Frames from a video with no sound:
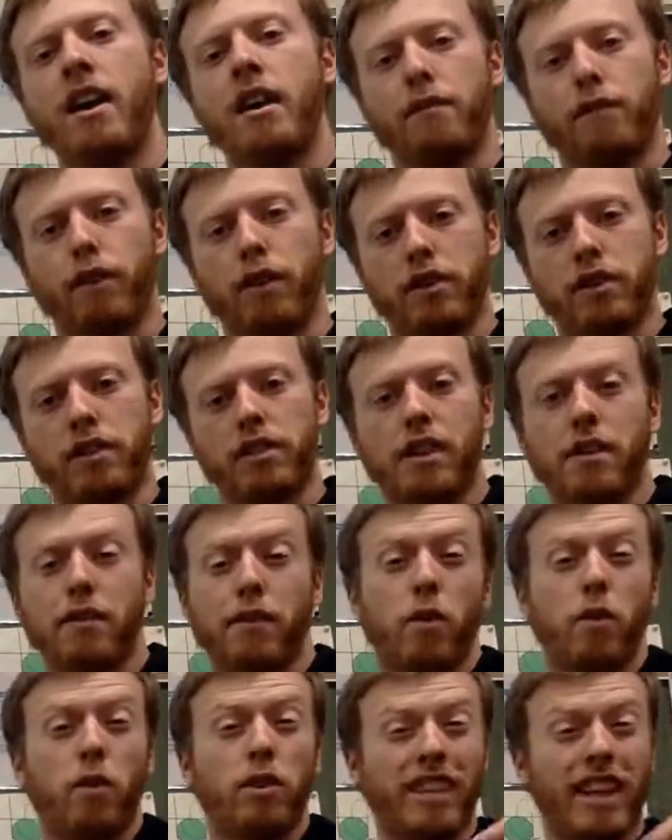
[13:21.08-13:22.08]
Versus if
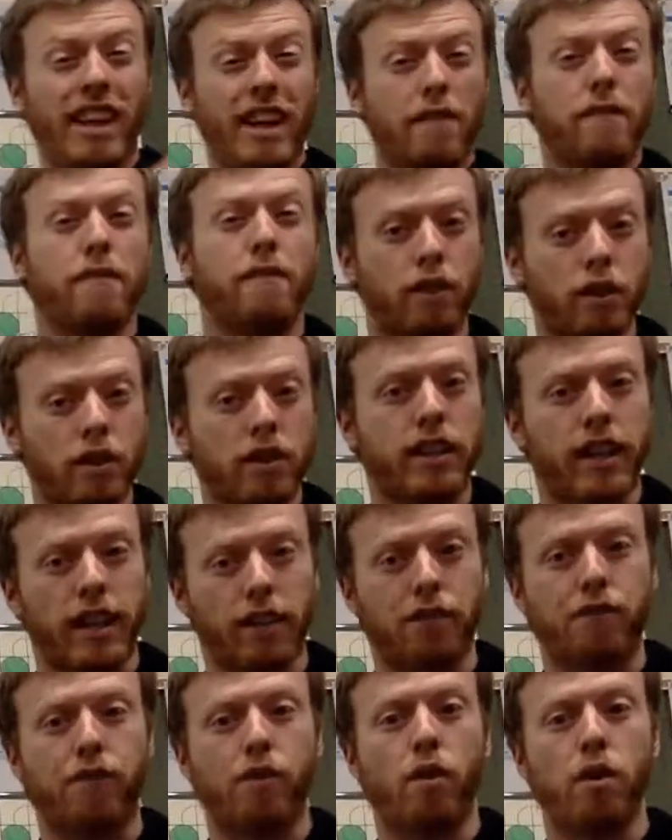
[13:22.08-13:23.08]
it was in
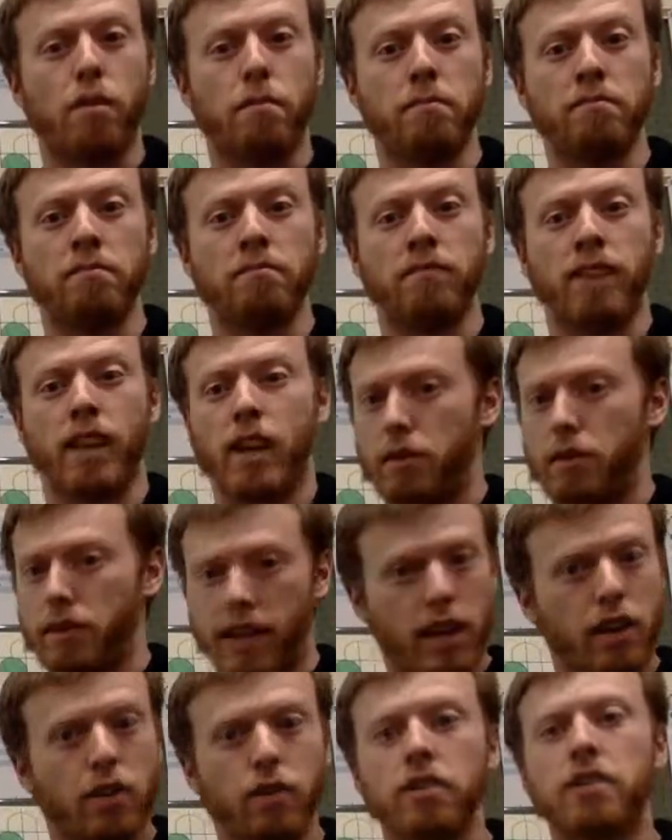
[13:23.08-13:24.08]
vertex form, it would
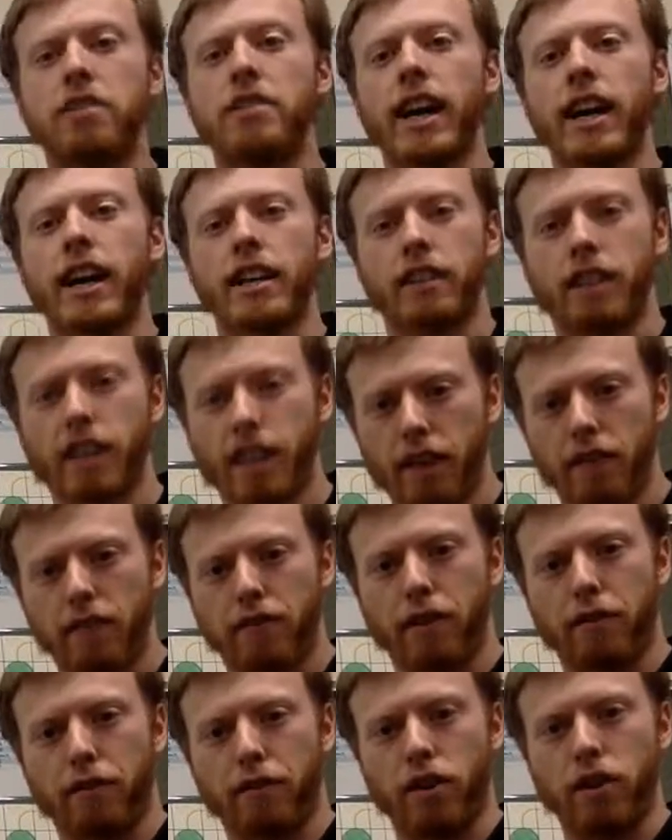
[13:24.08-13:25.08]
take you a second to get
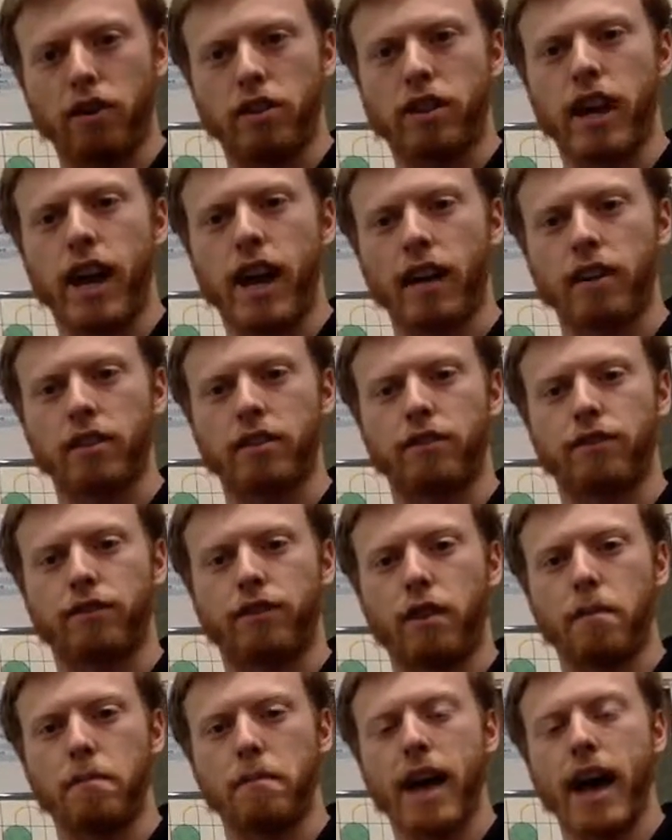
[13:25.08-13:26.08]
the vertex
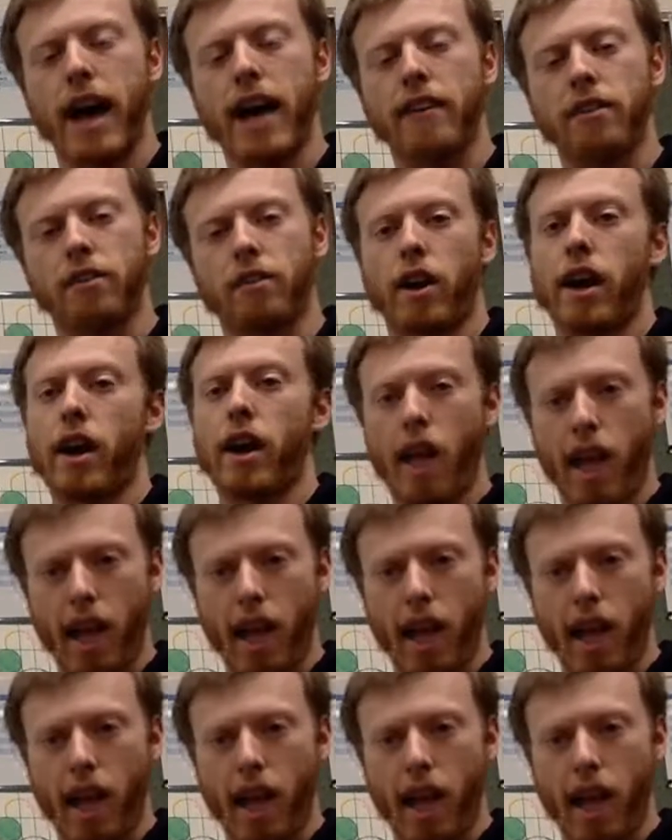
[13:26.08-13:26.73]
from that, okay?